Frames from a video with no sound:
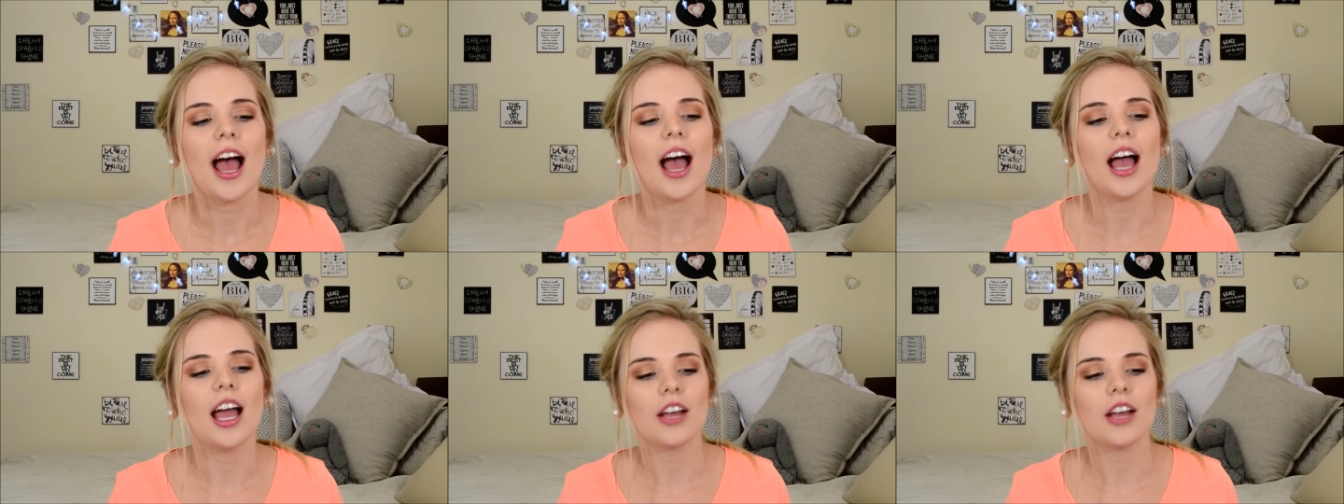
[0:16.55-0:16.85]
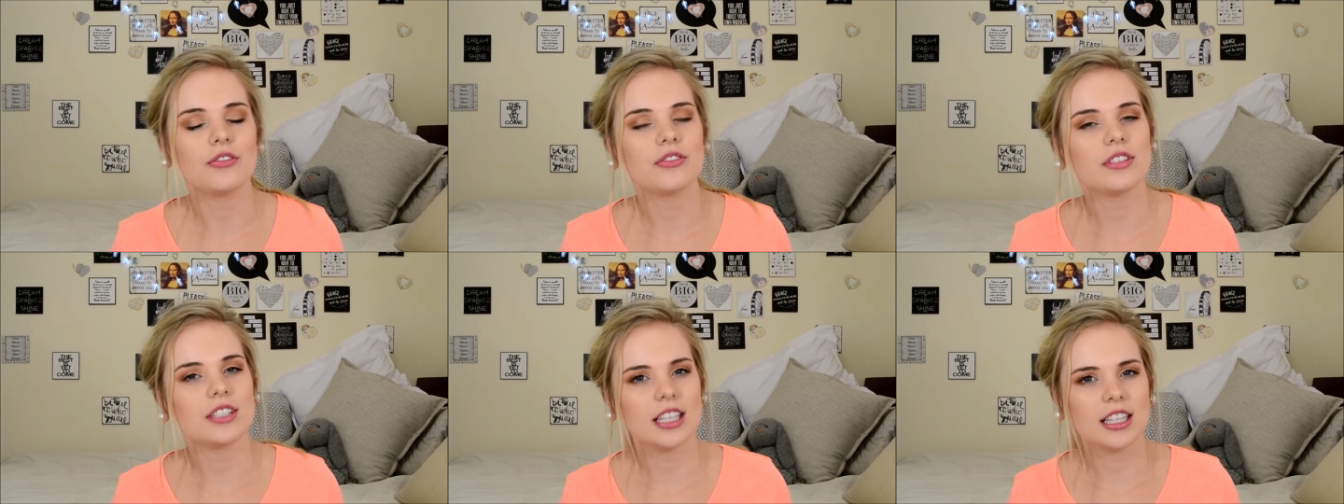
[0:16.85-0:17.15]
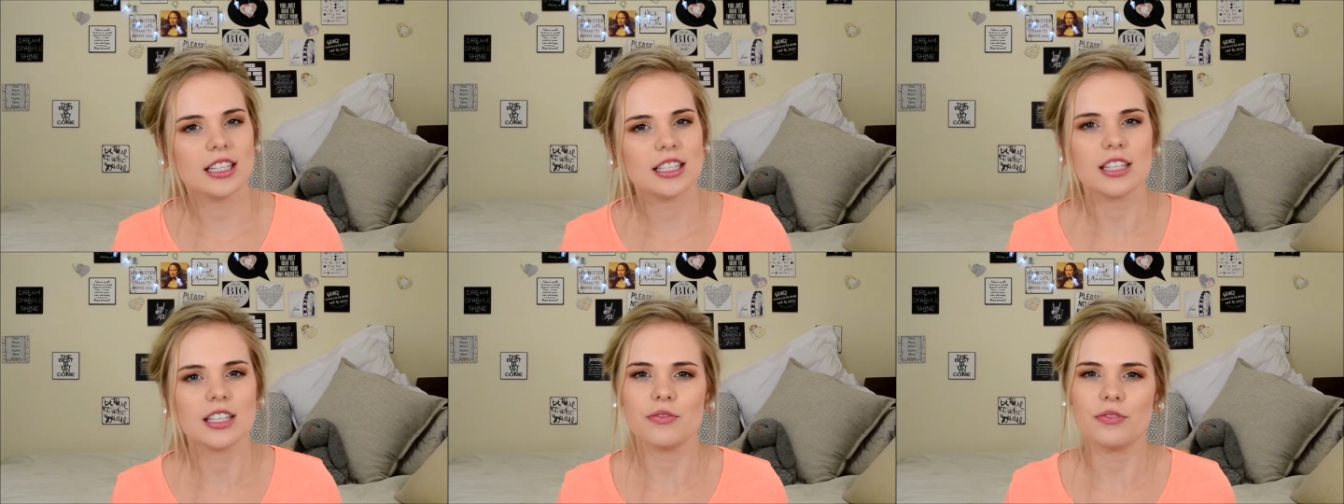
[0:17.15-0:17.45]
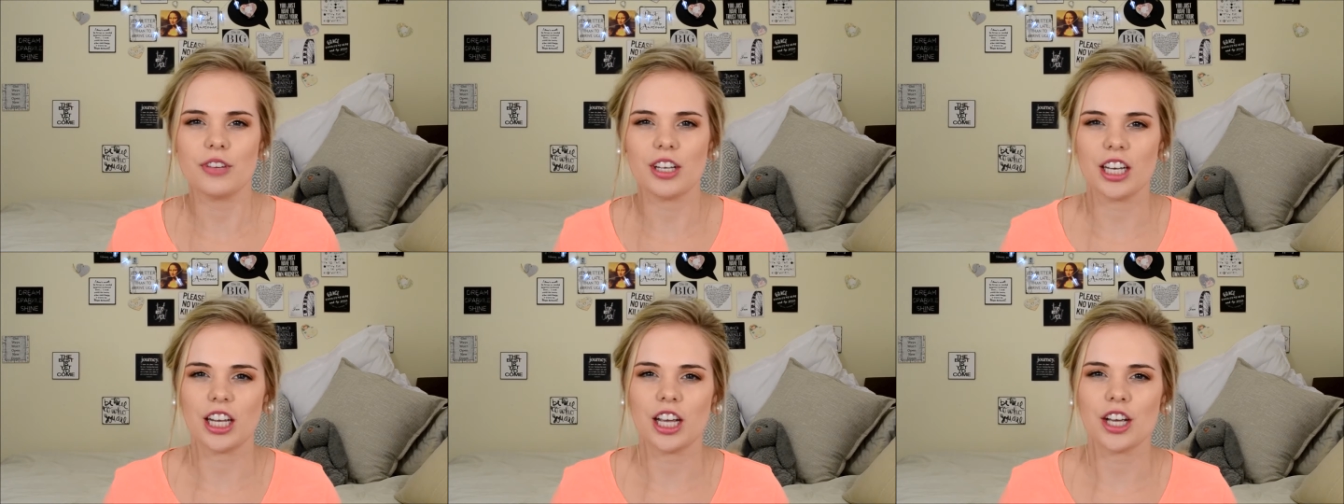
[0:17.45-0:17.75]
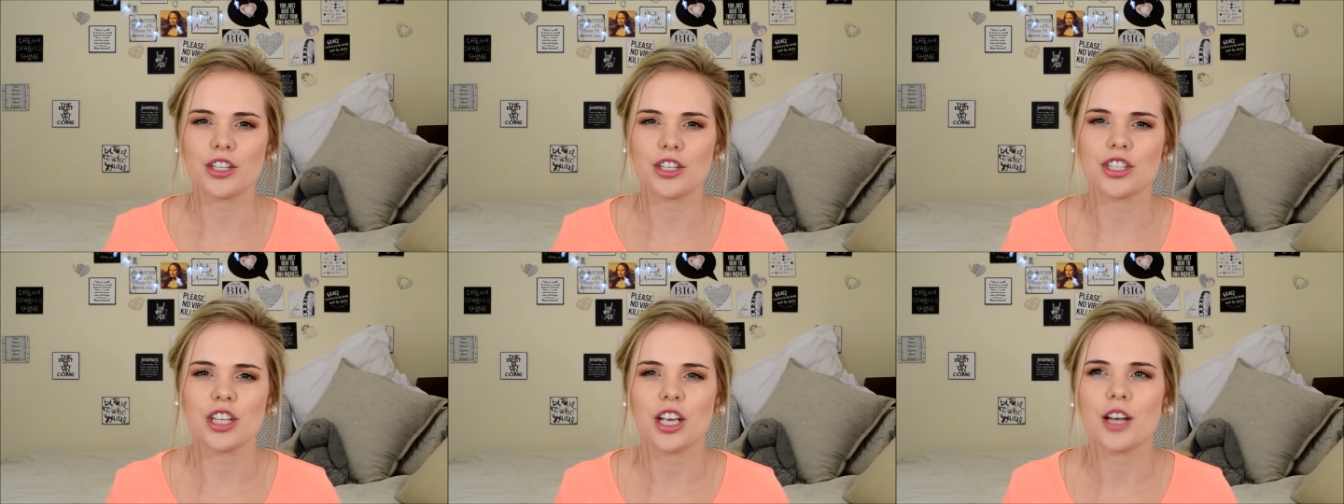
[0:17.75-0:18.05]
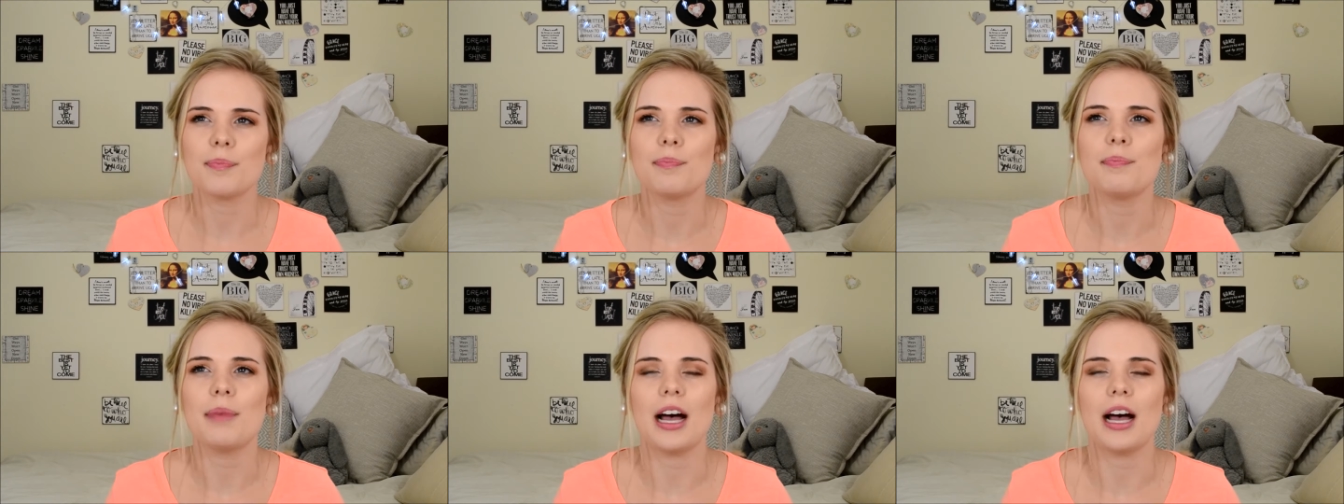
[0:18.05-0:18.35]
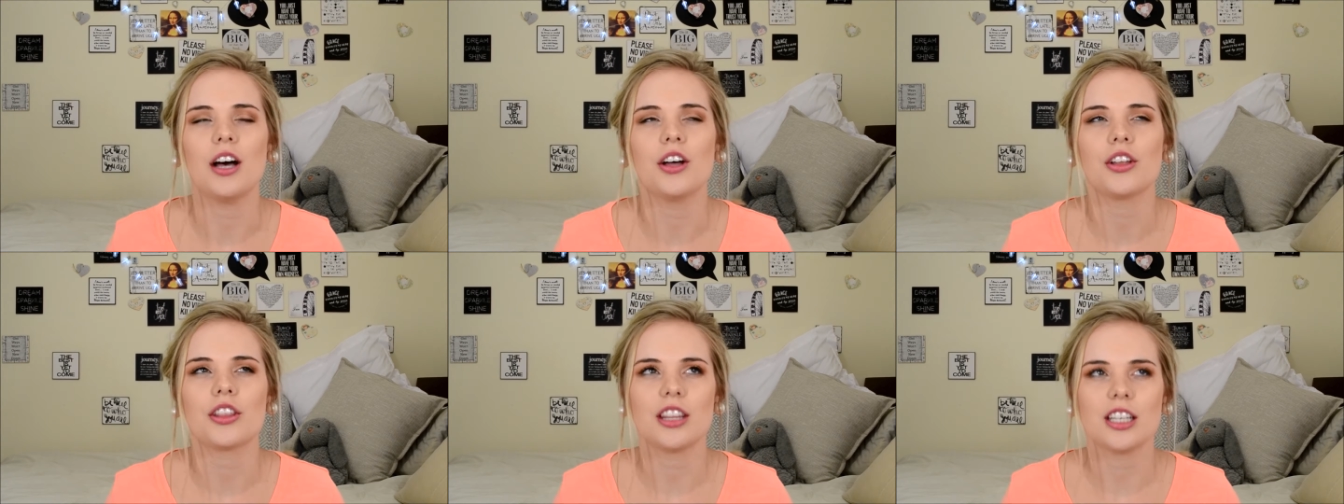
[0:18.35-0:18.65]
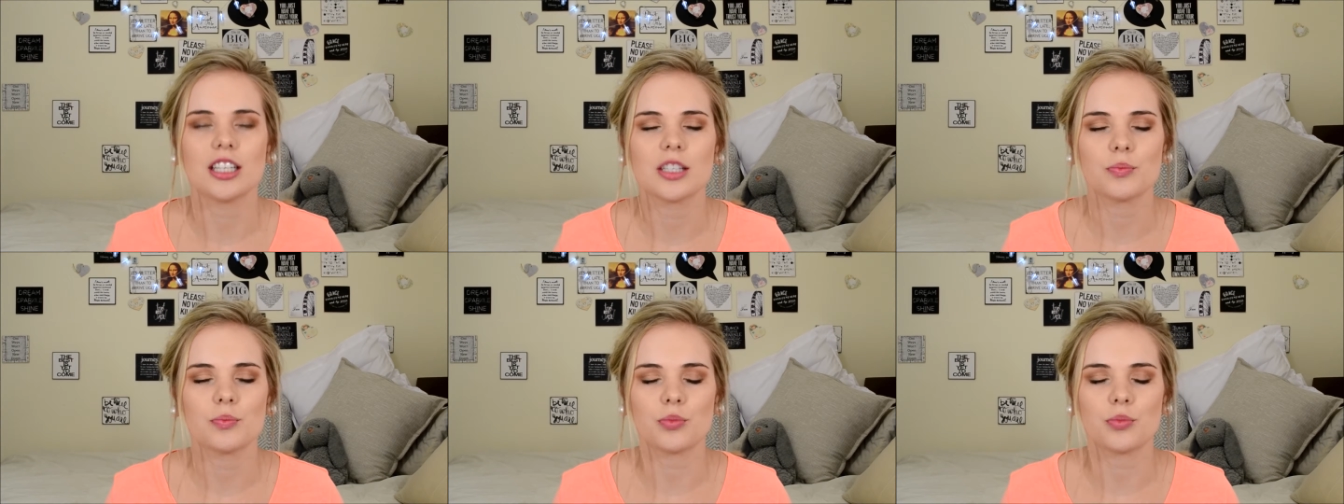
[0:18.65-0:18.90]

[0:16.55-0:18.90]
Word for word: I have seen some videos about this